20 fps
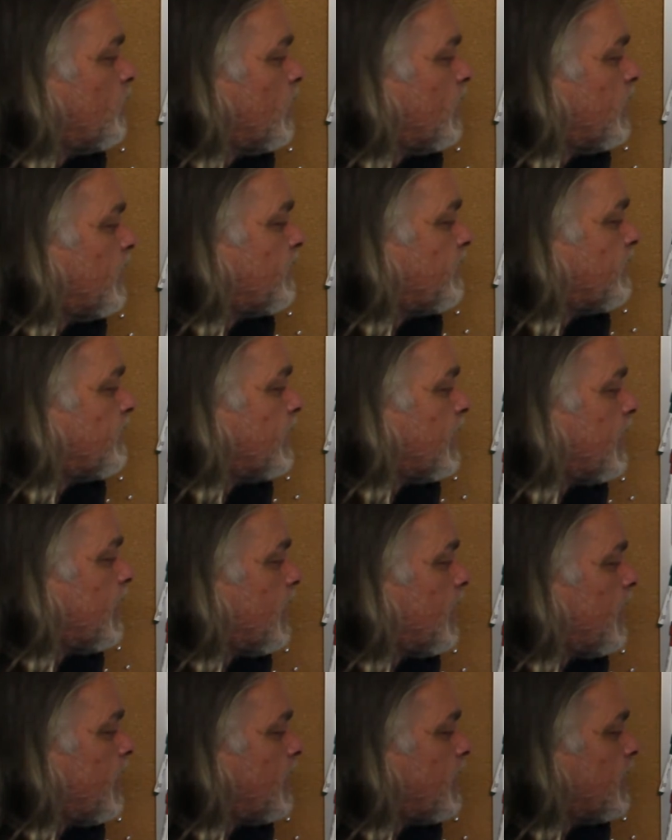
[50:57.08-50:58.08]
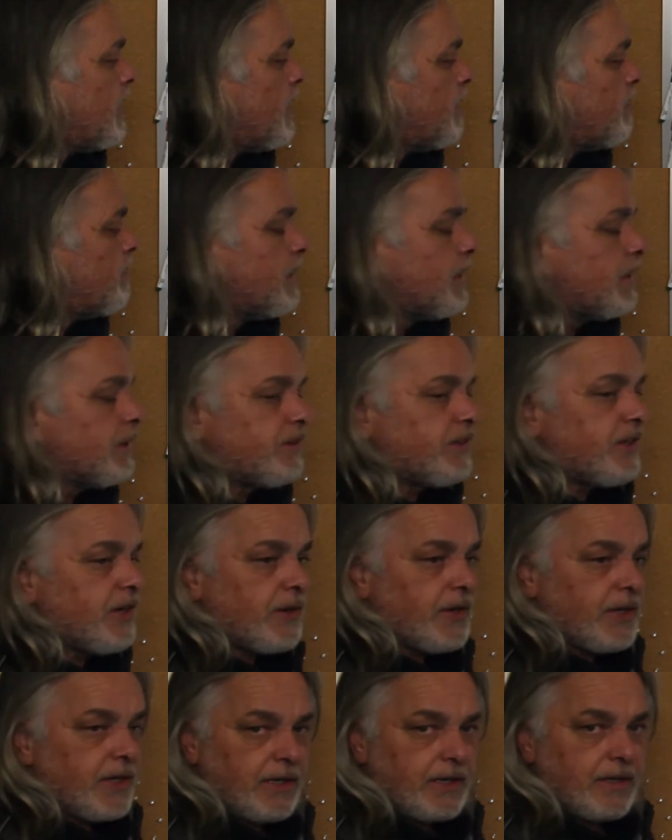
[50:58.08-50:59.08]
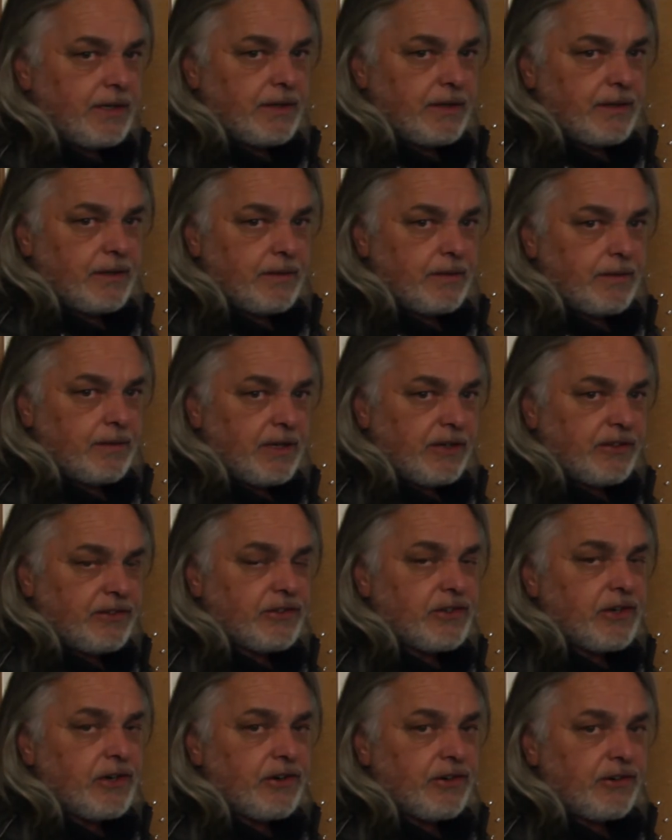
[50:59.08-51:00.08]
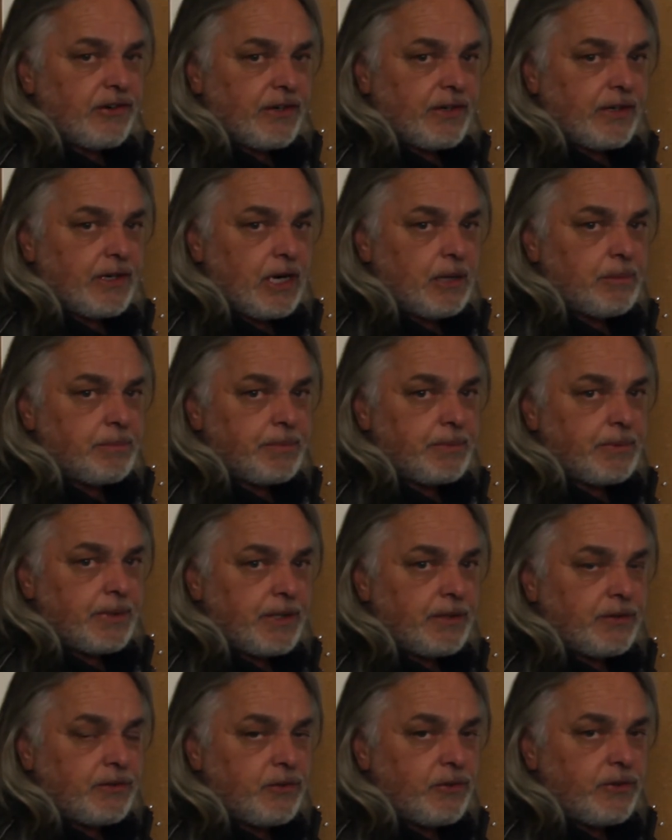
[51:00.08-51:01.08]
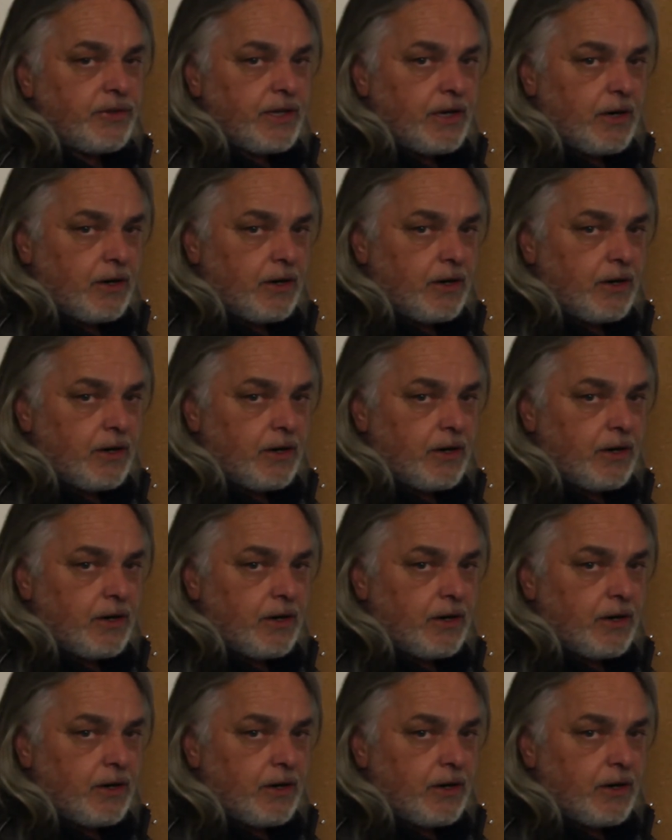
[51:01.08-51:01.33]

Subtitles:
was a military excursion up into the